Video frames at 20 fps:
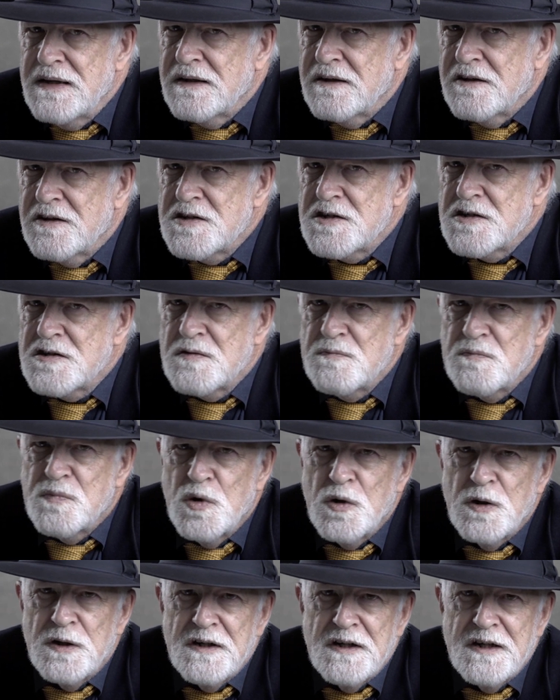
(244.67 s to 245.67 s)
Now, this is
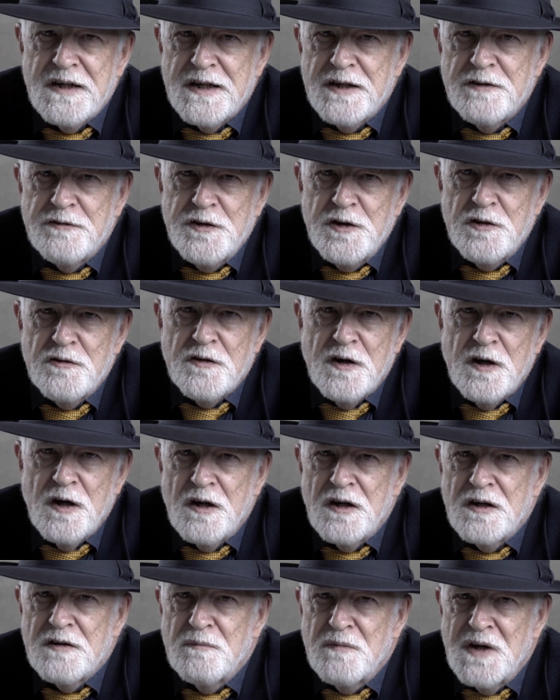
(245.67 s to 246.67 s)
important if you've
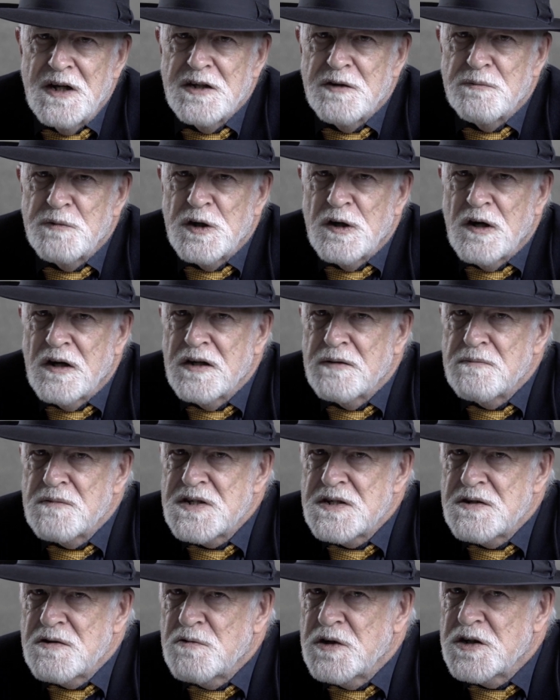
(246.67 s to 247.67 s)
got multiple
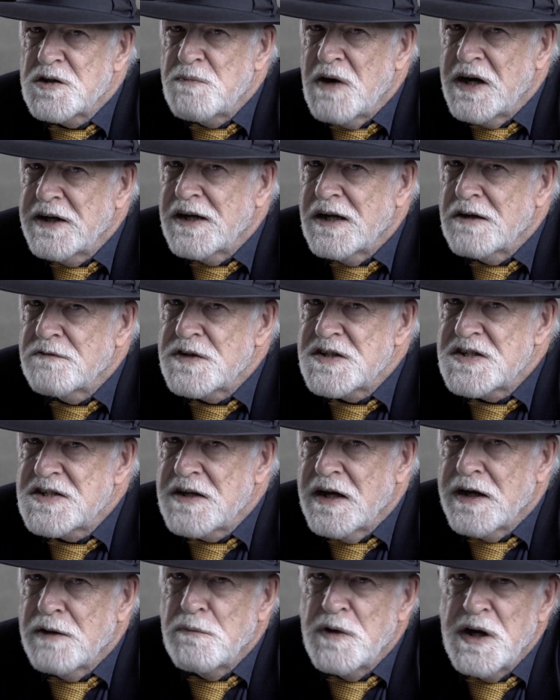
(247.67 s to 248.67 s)
clips which might have the
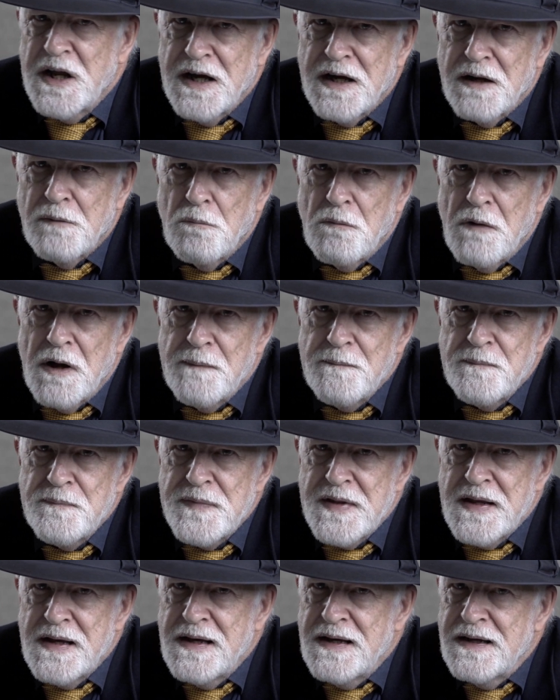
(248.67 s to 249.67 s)
same name,
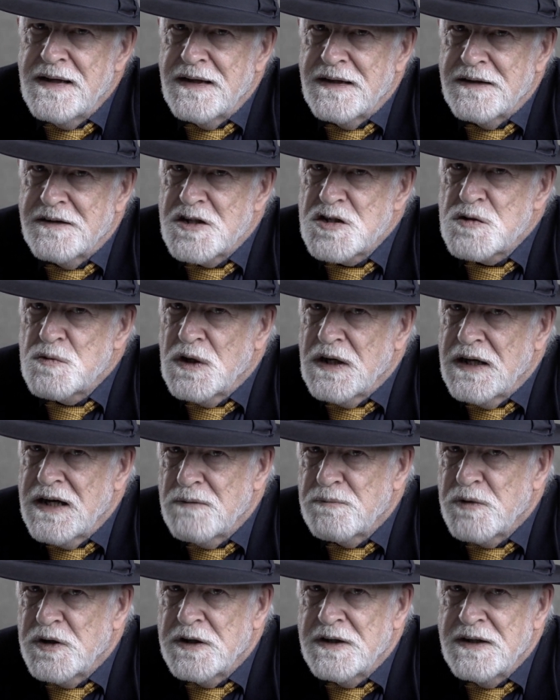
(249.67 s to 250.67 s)
and this will
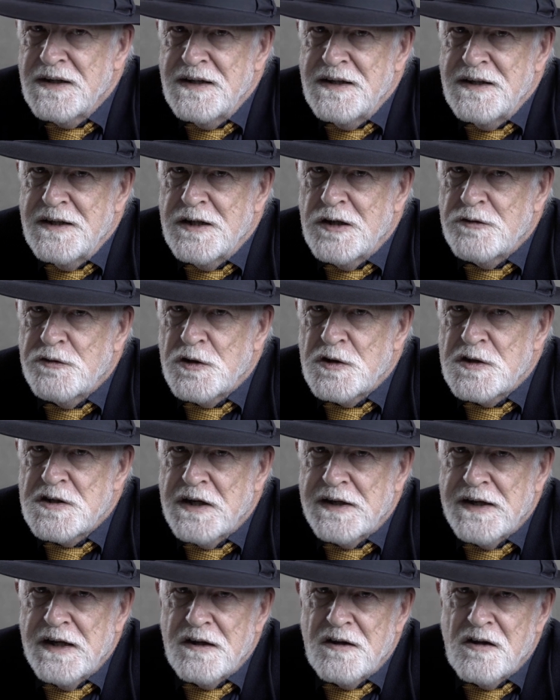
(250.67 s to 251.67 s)
happen if you're
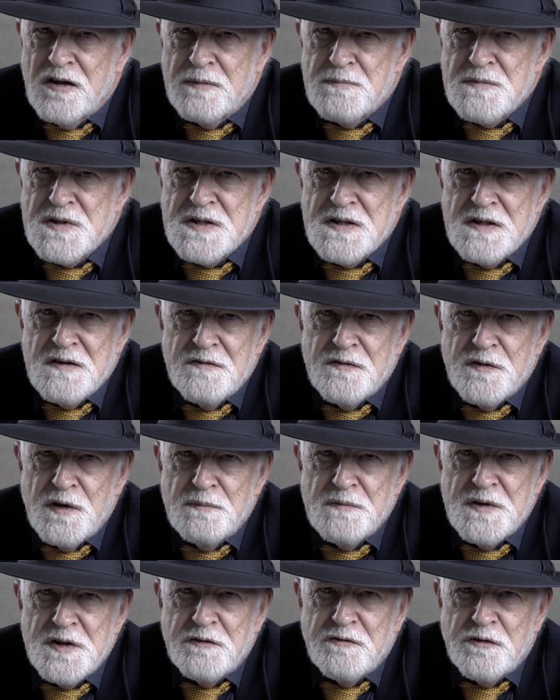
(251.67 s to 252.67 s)
taking clips
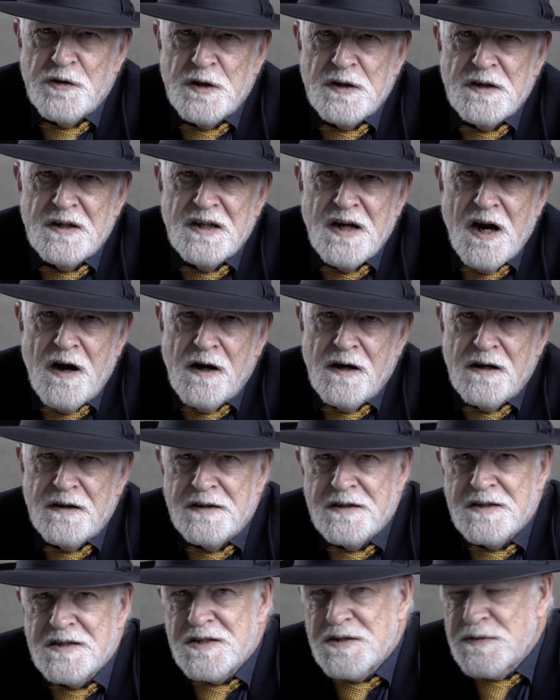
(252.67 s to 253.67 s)
from different
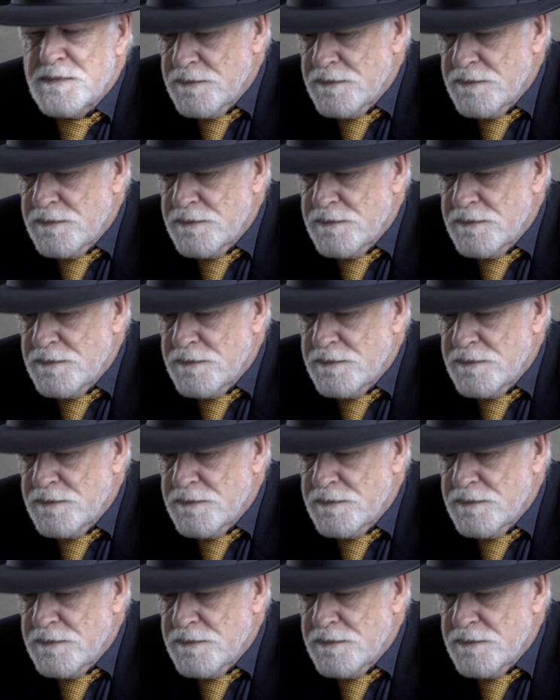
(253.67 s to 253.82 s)
cards.